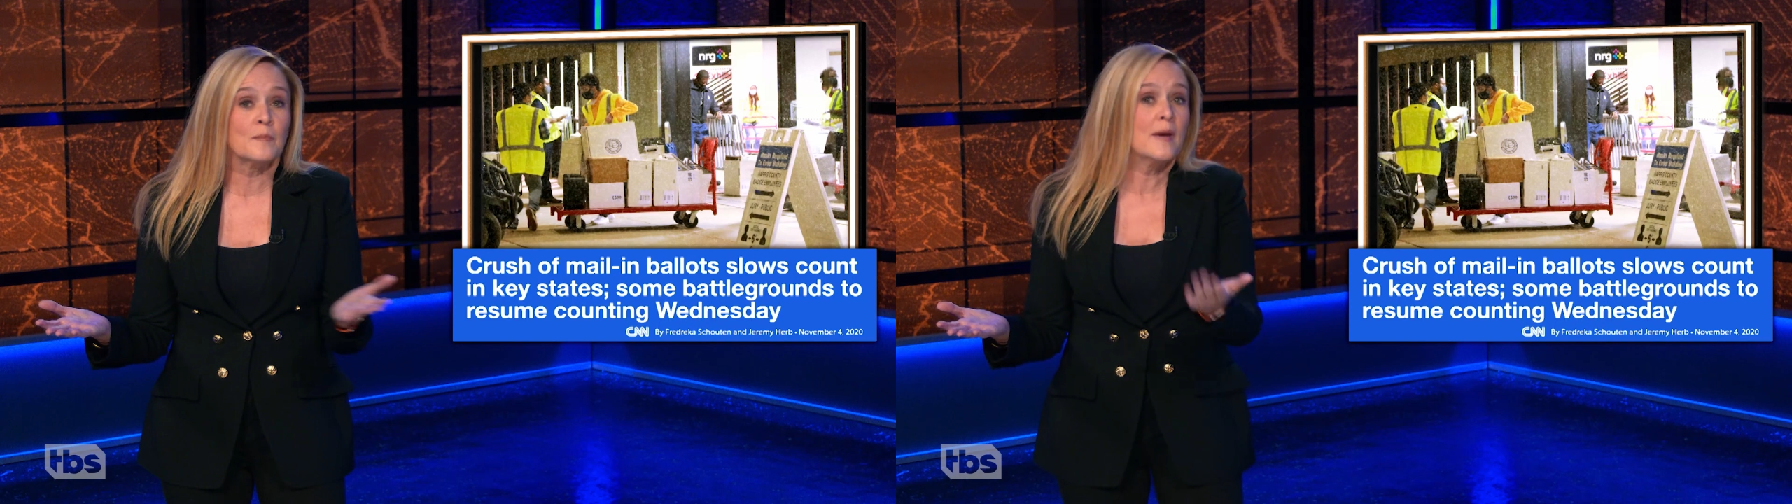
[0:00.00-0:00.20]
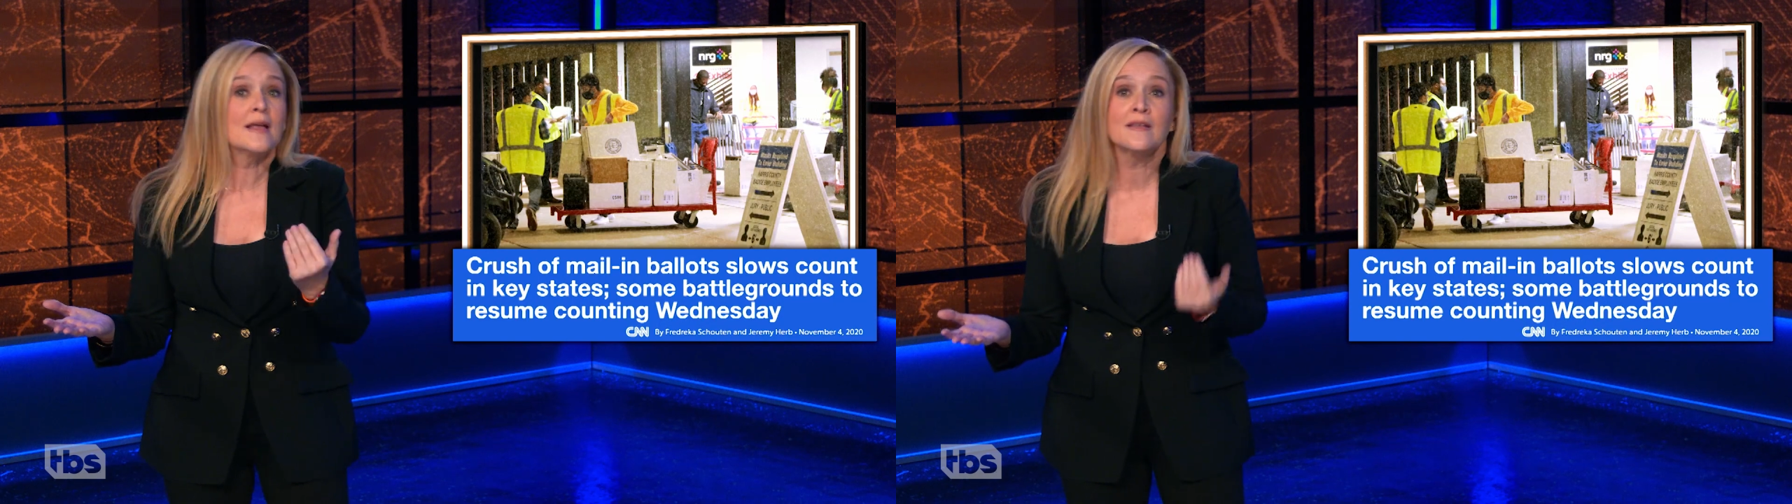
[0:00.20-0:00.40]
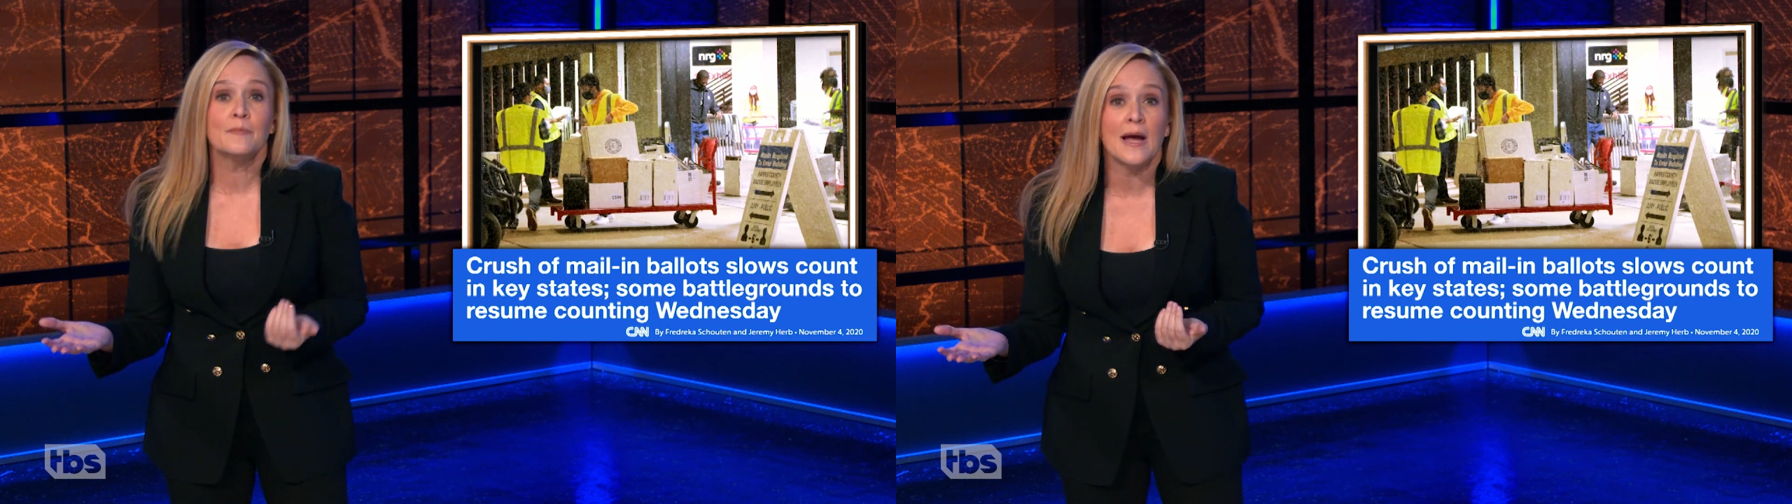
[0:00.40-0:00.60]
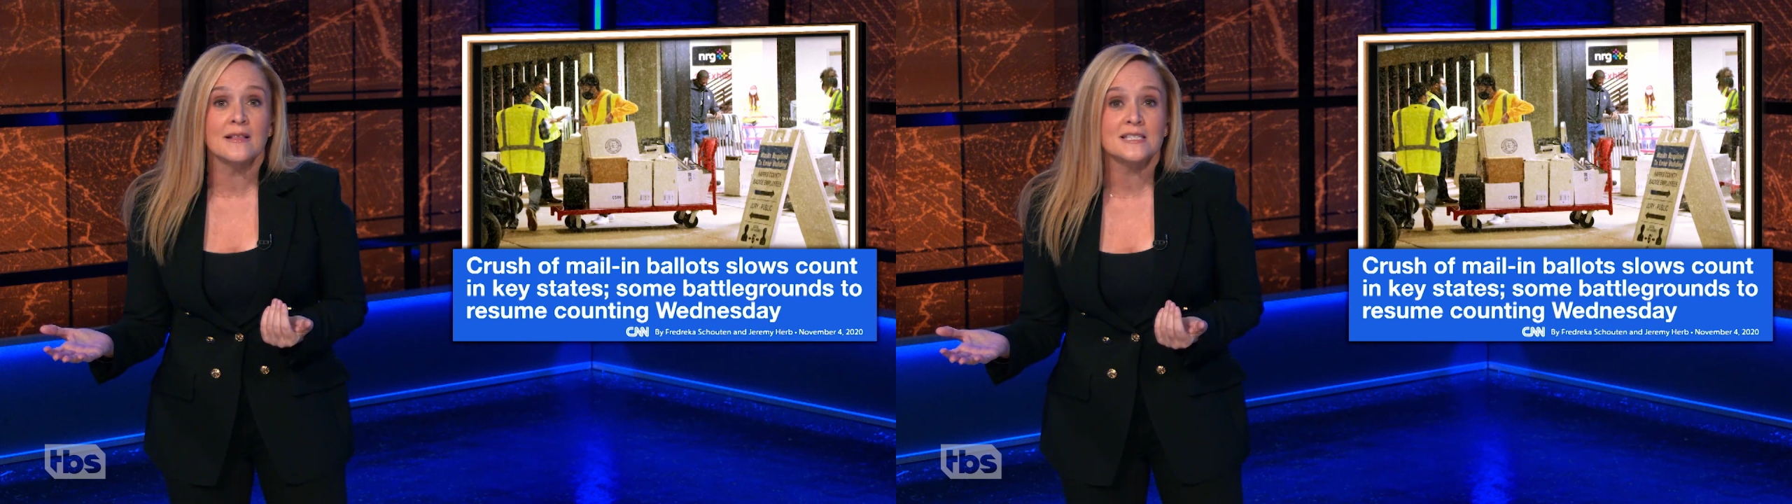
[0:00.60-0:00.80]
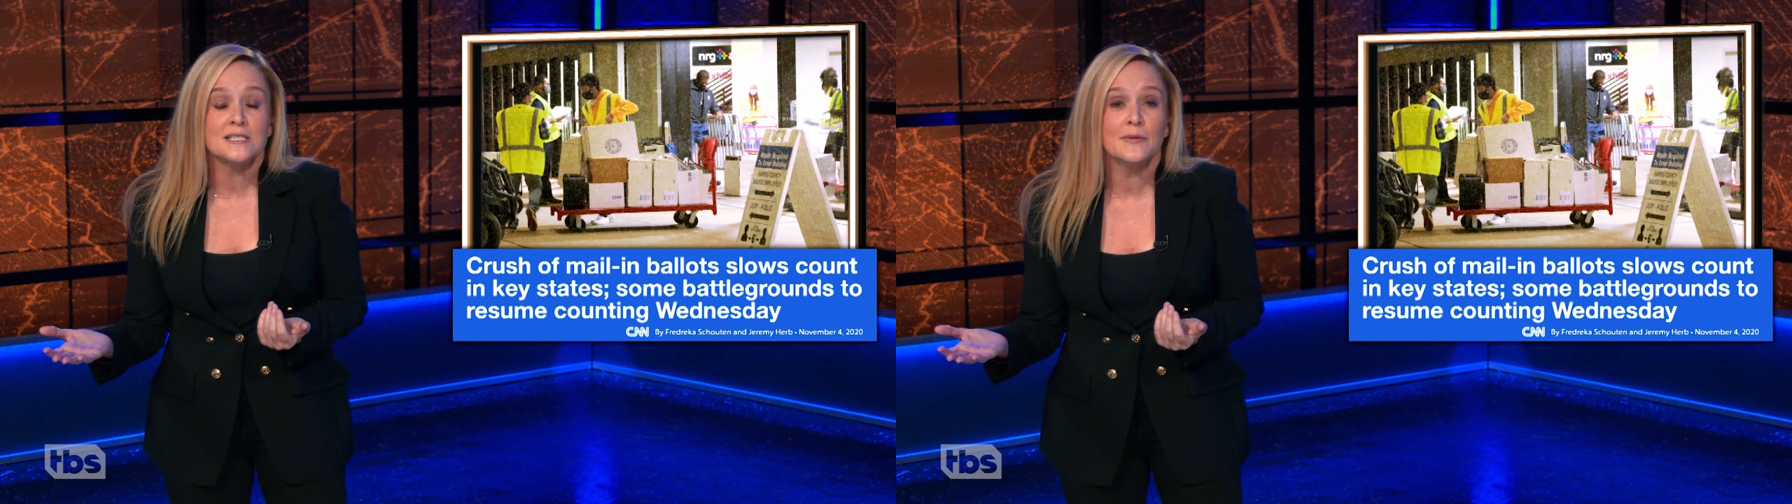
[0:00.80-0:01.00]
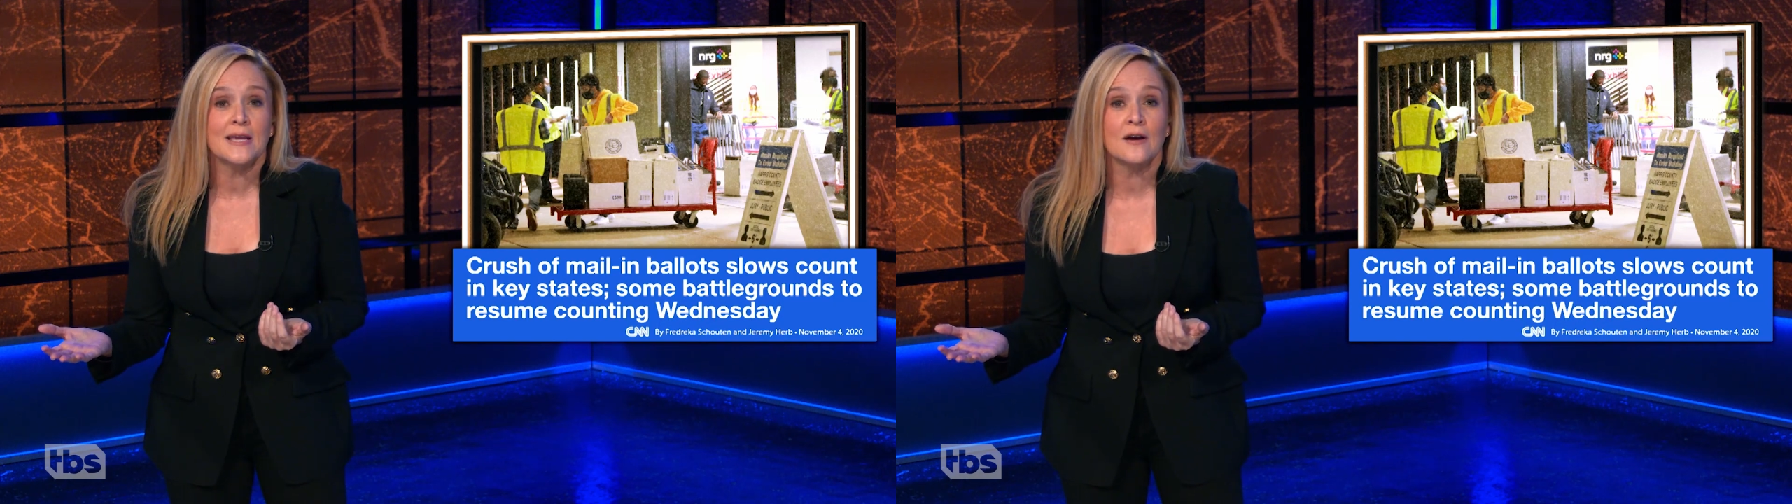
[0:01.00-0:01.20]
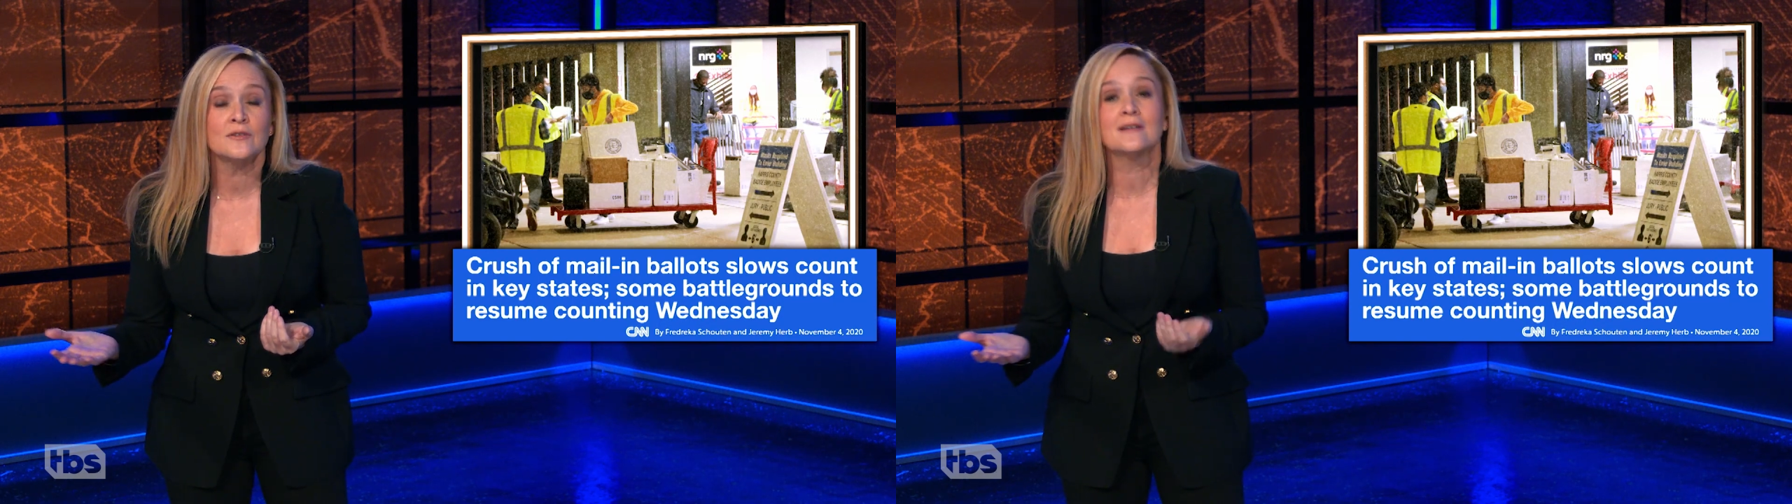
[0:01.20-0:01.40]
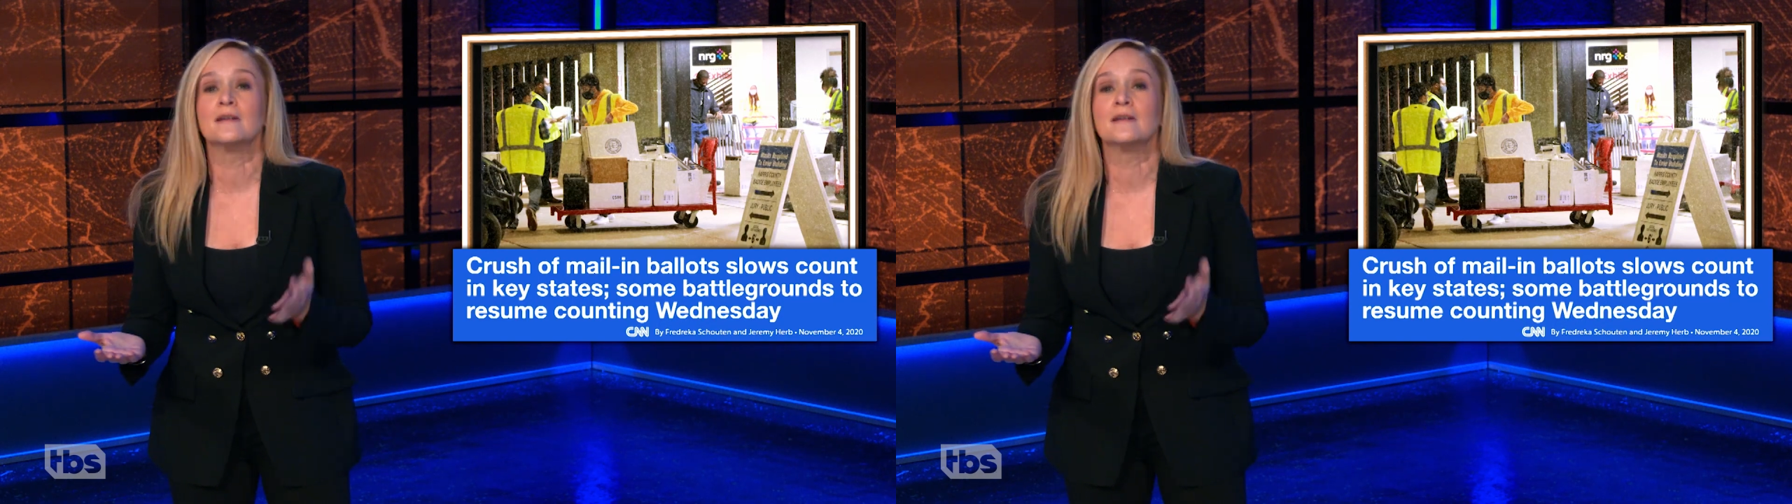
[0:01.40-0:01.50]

mail in ballots to be counted,